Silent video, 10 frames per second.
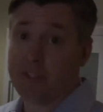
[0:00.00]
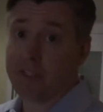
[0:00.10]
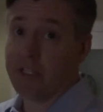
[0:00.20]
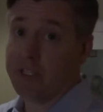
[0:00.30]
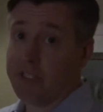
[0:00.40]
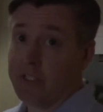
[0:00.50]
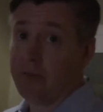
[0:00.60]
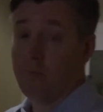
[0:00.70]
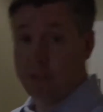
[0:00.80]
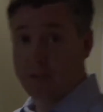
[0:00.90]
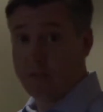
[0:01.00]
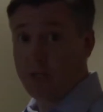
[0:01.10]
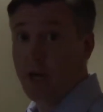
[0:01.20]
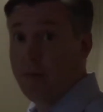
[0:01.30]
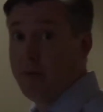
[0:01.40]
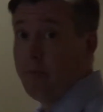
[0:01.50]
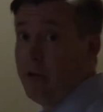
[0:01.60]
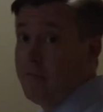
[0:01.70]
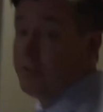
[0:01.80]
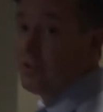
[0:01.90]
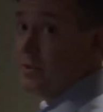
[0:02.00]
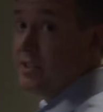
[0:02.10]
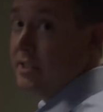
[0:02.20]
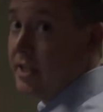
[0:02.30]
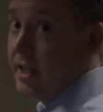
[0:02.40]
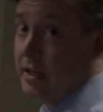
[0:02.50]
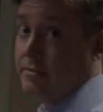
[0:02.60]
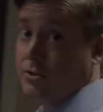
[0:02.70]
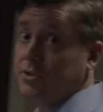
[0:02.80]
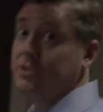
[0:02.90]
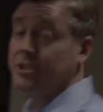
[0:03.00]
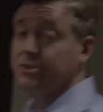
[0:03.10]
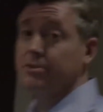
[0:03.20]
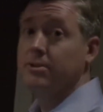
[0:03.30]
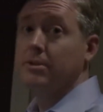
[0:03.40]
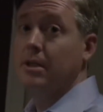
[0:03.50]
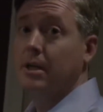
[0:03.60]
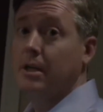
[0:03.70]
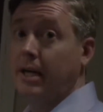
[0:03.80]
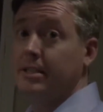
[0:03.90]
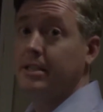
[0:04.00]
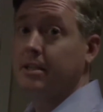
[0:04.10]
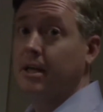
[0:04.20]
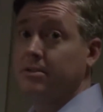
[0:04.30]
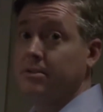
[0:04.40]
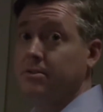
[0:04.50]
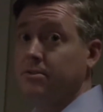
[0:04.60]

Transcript: installation, and what's common in brownfield is we didn't have traditional IT closets.